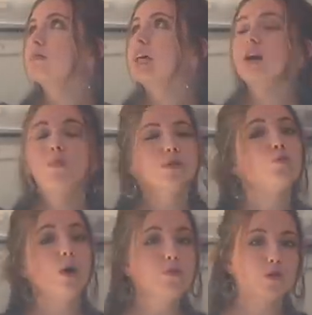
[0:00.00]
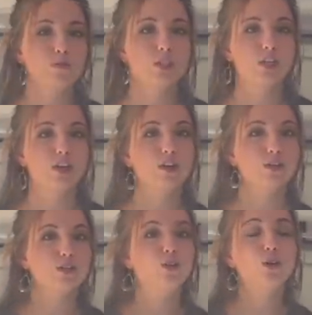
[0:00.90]
like almost whiteboard material
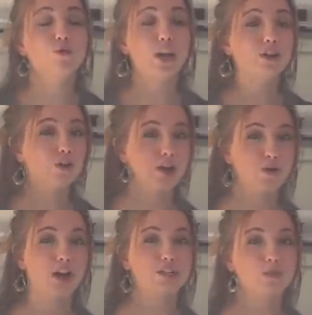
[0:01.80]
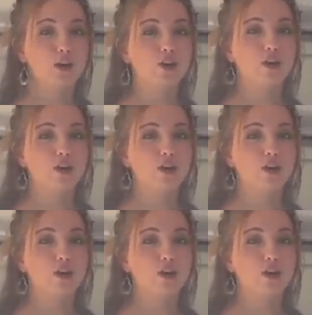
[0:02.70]
so you can write dry erase marker